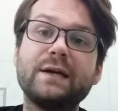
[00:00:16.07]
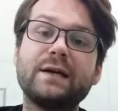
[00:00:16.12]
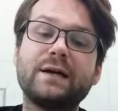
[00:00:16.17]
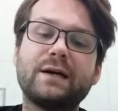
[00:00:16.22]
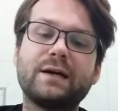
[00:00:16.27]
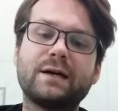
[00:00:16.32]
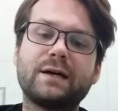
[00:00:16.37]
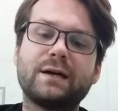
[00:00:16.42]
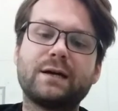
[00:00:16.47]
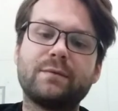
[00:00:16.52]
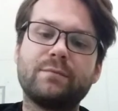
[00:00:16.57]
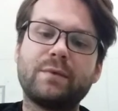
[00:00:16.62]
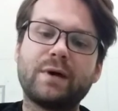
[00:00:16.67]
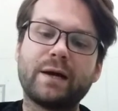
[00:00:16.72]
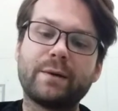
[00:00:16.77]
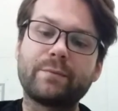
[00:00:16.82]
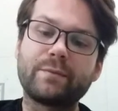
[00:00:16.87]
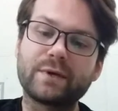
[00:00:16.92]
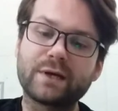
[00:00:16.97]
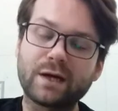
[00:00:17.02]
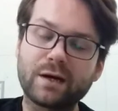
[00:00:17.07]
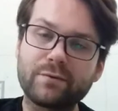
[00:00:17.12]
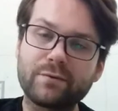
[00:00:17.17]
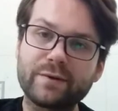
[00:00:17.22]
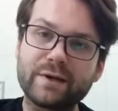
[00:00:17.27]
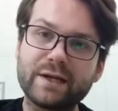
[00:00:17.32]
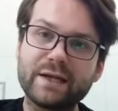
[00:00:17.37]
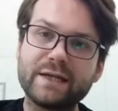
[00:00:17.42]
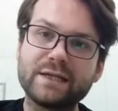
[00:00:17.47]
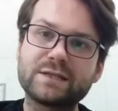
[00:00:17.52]
I'm
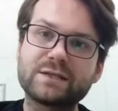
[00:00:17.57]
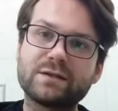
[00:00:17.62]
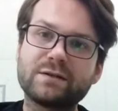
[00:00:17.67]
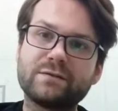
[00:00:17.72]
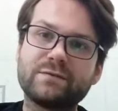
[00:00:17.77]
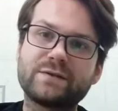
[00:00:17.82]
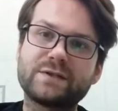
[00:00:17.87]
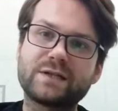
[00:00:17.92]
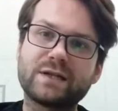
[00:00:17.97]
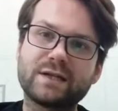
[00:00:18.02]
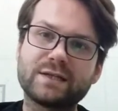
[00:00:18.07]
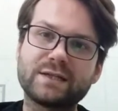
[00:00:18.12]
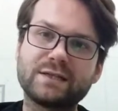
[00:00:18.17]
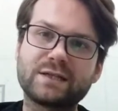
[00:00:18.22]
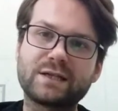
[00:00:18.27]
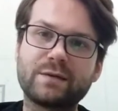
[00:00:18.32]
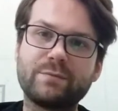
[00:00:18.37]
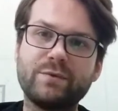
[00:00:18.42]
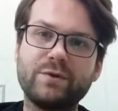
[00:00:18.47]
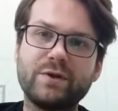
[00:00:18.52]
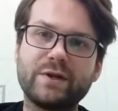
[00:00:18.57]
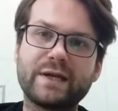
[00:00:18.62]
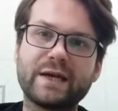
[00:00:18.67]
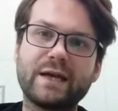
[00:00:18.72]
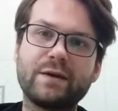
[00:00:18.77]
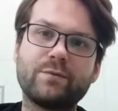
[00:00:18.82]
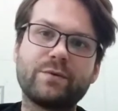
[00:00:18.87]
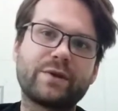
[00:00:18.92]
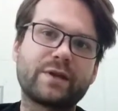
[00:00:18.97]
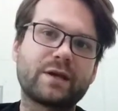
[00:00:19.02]
currently sort of starting to
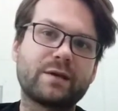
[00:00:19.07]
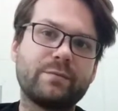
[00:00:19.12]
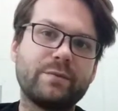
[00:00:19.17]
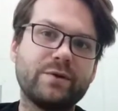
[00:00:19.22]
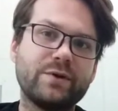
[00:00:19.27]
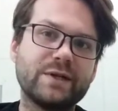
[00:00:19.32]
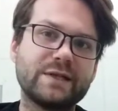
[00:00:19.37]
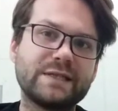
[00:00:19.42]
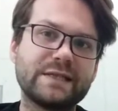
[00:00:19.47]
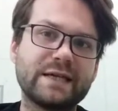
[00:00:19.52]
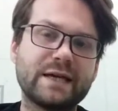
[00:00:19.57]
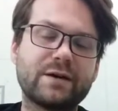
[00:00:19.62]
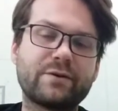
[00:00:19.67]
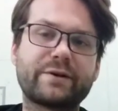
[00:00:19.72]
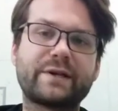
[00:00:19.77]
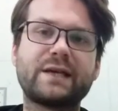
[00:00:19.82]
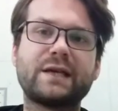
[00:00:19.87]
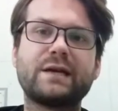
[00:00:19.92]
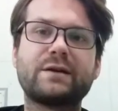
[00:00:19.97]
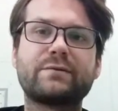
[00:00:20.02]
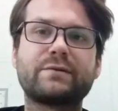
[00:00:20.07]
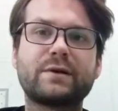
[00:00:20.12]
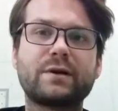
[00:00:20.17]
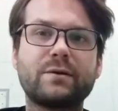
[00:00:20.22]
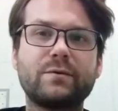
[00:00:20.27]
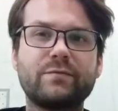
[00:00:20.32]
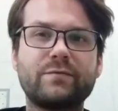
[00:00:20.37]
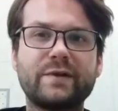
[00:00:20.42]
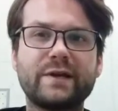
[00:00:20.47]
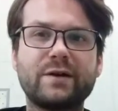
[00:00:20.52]
communicate with the community out here, and
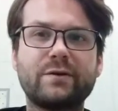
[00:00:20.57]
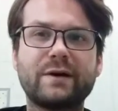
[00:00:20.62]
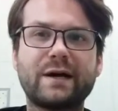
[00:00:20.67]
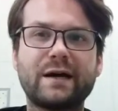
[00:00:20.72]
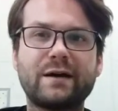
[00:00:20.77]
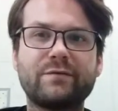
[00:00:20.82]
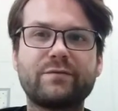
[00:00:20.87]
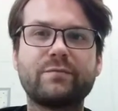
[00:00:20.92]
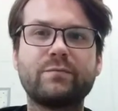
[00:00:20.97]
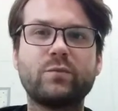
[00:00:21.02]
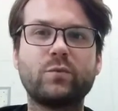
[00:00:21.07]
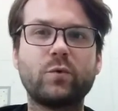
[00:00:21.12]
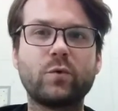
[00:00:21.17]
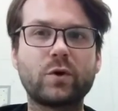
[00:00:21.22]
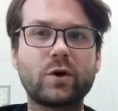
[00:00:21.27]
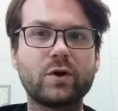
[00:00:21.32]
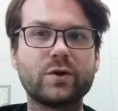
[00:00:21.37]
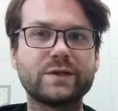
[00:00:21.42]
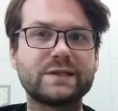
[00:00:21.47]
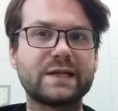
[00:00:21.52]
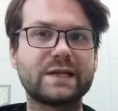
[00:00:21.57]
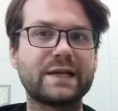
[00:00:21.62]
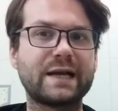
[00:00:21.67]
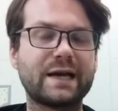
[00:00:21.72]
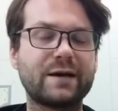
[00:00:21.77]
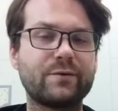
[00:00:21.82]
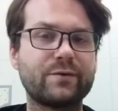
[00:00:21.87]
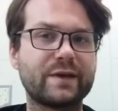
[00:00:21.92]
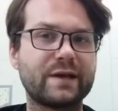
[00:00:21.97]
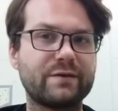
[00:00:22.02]
hopefully, I'll have more content
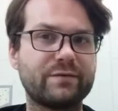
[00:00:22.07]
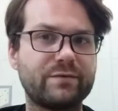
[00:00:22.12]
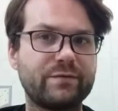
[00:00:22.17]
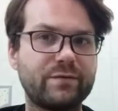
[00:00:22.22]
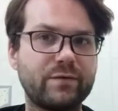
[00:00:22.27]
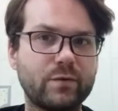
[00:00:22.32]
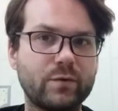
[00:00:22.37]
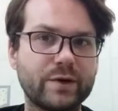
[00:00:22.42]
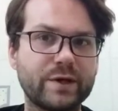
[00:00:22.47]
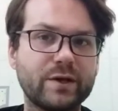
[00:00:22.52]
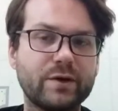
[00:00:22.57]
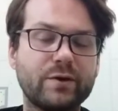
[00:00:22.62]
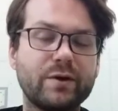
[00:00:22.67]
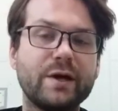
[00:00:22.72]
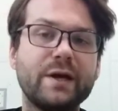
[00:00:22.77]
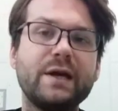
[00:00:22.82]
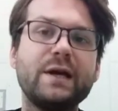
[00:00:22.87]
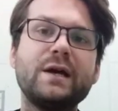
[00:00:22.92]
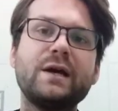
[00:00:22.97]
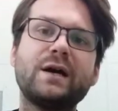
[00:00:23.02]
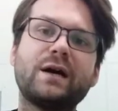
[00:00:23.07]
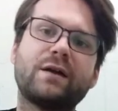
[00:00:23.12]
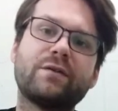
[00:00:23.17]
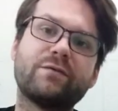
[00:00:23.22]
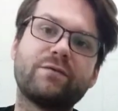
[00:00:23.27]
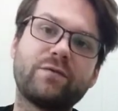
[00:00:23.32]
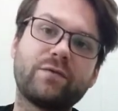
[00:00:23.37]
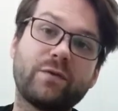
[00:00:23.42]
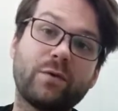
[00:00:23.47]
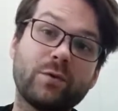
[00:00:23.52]
out there for you.
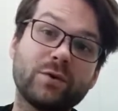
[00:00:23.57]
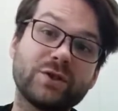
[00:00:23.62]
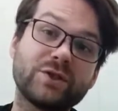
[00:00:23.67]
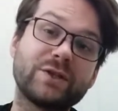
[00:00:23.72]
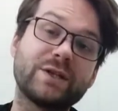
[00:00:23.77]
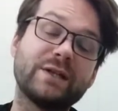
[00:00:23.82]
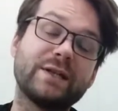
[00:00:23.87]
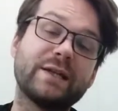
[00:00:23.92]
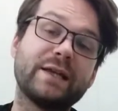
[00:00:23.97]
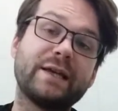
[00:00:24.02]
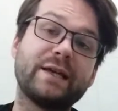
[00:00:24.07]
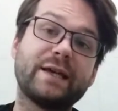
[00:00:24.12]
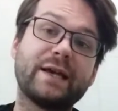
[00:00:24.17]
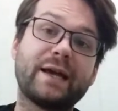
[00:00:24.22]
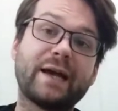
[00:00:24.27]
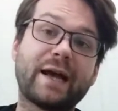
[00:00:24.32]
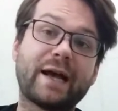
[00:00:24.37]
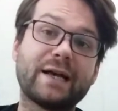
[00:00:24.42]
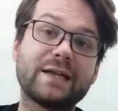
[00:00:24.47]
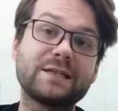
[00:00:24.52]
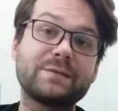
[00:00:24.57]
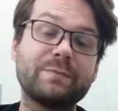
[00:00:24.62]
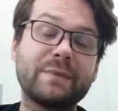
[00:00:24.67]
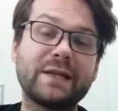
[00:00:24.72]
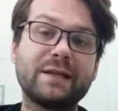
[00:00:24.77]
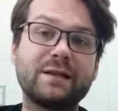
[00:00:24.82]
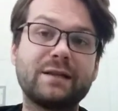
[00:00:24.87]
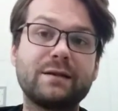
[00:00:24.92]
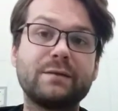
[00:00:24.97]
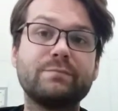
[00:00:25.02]
Unfortunately, it has
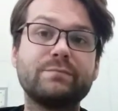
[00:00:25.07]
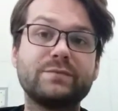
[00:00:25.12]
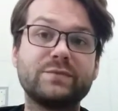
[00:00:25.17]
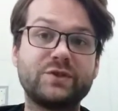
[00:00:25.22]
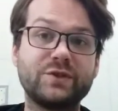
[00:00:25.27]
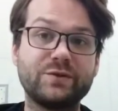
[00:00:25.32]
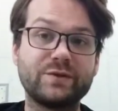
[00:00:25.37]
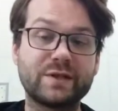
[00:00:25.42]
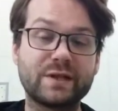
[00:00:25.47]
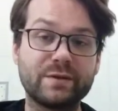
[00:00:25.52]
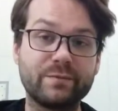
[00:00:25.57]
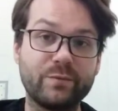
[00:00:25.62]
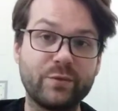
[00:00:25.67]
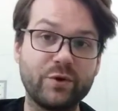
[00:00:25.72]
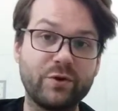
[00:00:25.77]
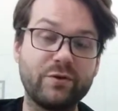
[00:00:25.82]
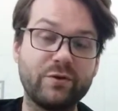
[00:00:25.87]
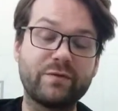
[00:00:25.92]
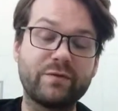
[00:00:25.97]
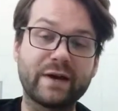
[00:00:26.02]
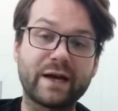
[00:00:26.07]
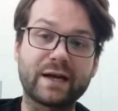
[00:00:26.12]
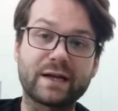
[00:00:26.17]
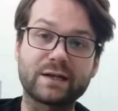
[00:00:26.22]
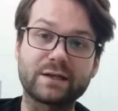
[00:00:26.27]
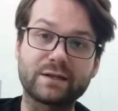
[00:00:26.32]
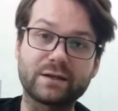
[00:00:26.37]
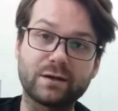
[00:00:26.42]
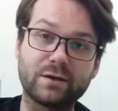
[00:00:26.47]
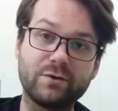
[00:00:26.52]
meant, due to the move
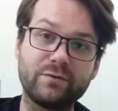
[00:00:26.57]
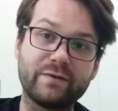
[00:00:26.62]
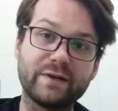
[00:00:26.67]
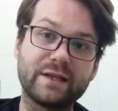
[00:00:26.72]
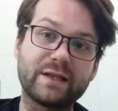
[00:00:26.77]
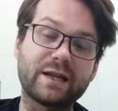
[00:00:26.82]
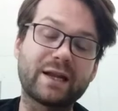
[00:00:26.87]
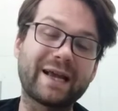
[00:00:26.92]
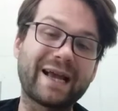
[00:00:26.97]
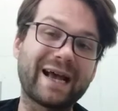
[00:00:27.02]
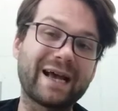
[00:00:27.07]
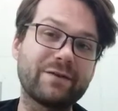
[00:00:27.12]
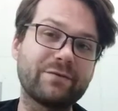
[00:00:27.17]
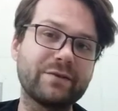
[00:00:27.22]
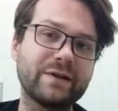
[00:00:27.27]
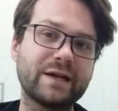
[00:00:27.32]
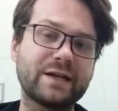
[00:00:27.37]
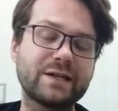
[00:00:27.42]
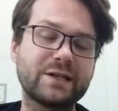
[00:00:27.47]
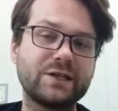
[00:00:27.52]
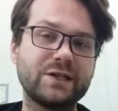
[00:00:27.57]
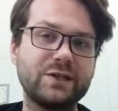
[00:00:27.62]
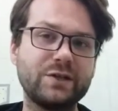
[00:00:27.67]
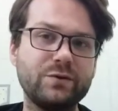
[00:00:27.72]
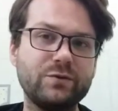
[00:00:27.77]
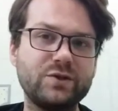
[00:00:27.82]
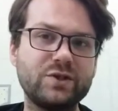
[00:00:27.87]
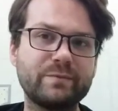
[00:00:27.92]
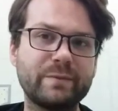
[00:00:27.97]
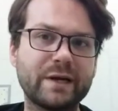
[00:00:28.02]
and COVID, that I haven't had a
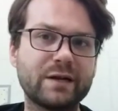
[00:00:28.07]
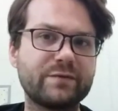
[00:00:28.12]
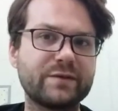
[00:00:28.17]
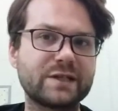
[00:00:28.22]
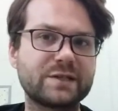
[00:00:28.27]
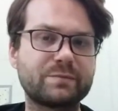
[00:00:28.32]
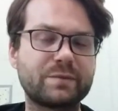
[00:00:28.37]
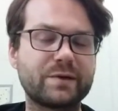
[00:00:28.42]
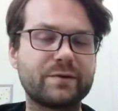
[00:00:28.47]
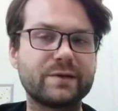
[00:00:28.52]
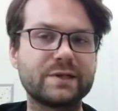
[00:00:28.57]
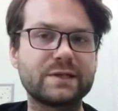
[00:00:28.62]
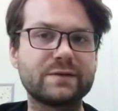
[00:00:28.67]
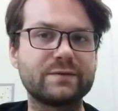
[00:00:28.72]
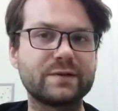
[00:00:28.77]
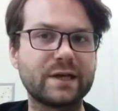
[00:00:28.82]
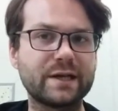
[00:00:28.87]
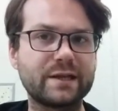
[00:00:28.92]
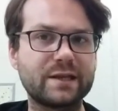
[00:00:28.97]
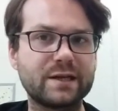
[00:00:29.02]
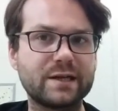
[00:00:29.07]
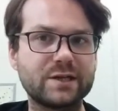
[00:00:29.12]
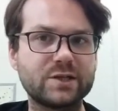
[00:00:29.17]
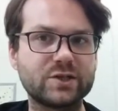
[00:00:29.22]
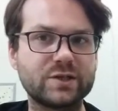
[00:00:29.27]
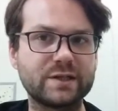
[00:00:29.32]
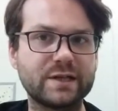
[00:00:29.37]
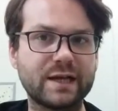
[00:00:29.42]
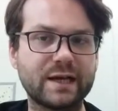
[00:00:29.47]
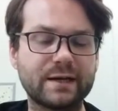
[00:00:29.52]
huge amount of experience of Ninth
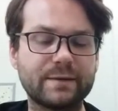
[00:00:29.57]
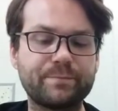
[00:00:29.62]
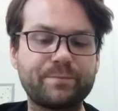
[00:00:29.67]
Edition yet.